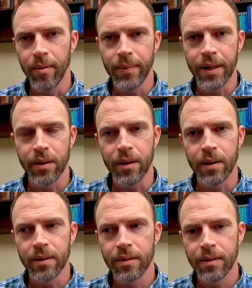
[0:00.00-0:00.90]
in
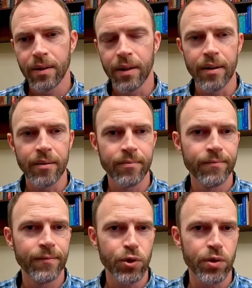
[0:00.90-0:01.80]
our
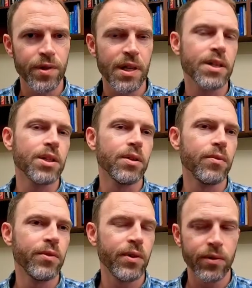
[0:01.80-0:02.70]
visualization and
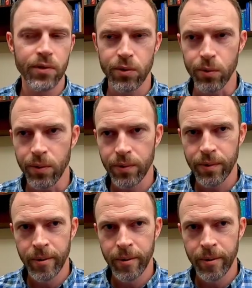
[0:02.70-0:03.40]
results tools.